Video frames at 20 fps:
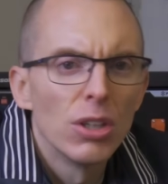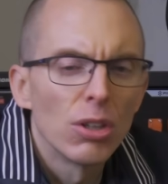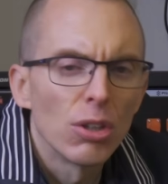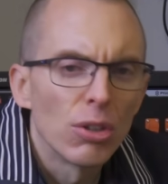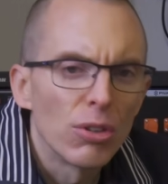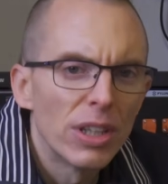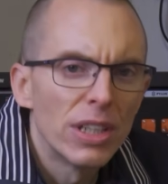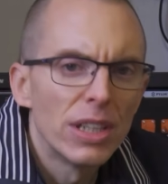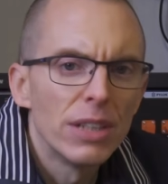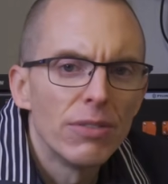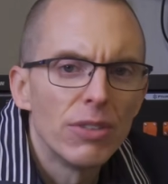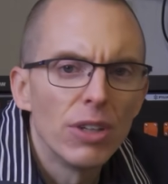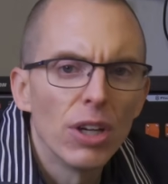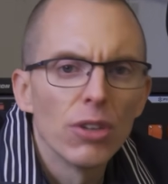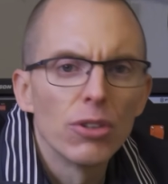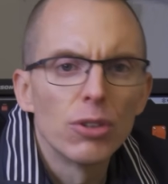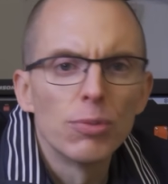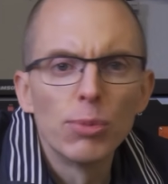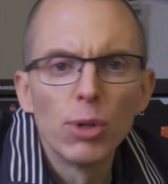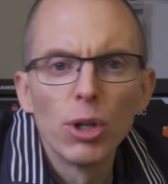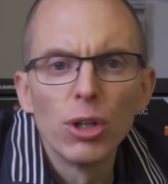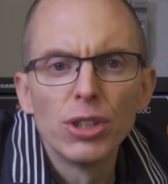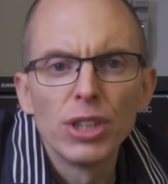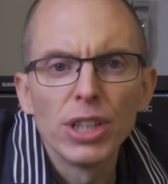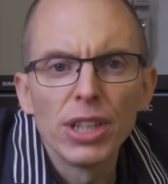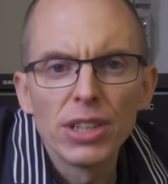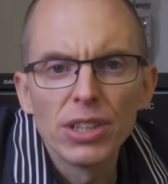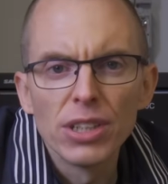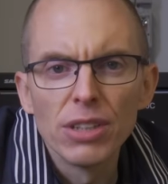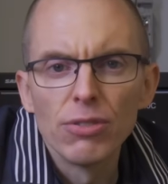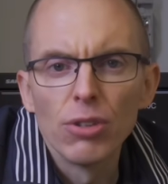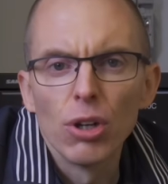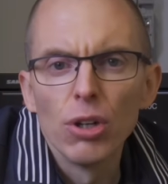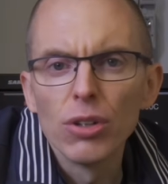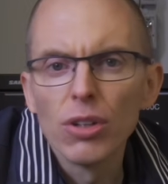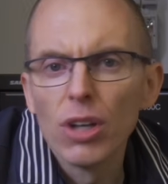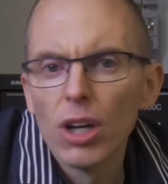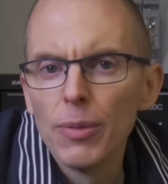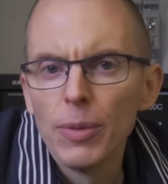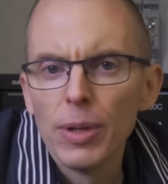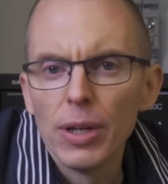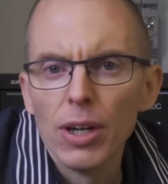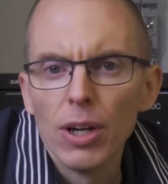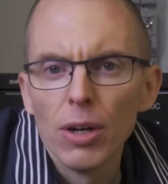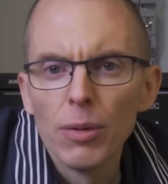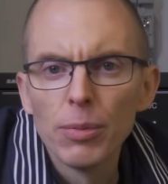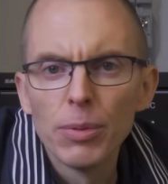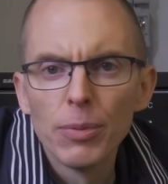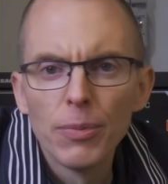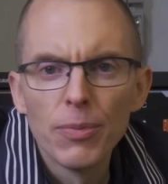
or any of the other projects I've got coming up.